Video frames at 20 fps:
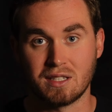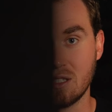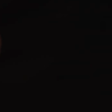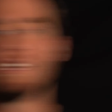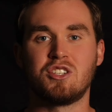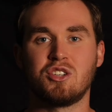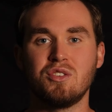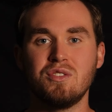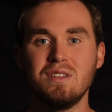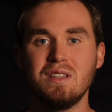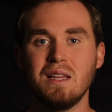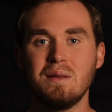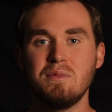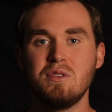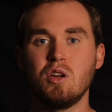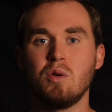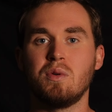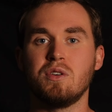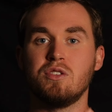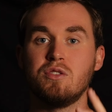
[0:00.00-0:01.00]
Make sure you let me
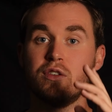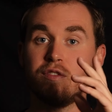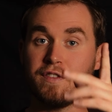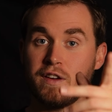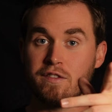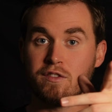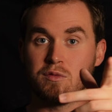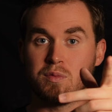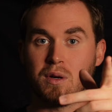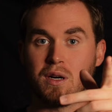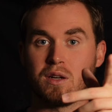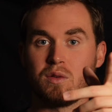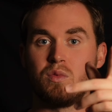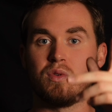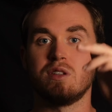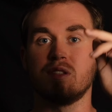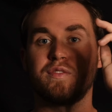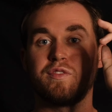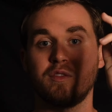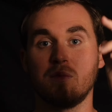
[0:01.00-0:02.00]
know what your favorite product
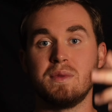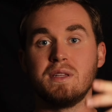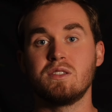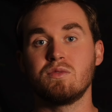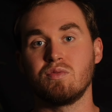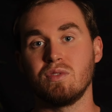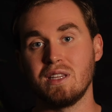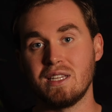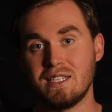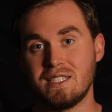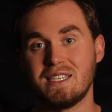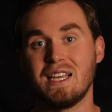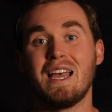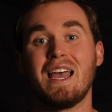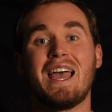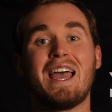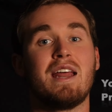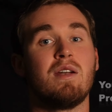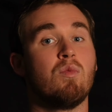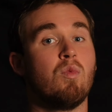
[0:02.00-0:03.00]
was from this release
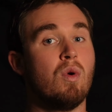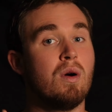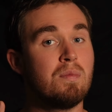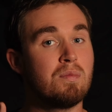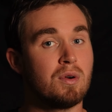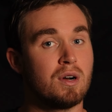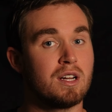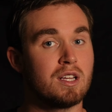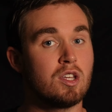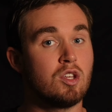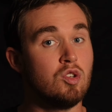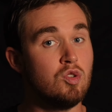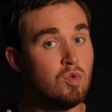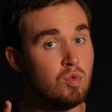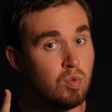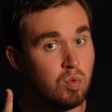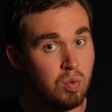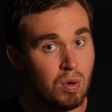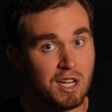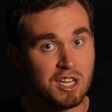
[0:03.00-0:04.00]
and what product you
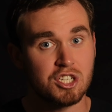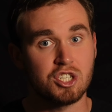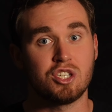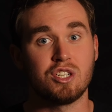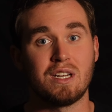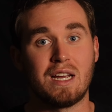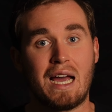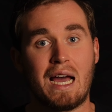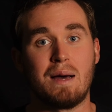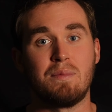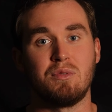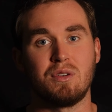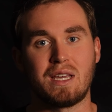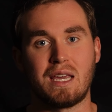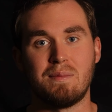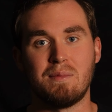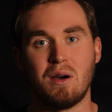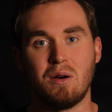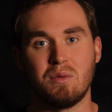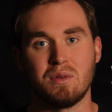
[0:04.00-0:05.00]
wish Apple
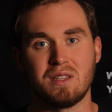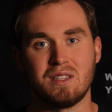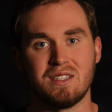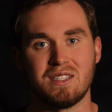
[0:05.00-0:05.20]
came out with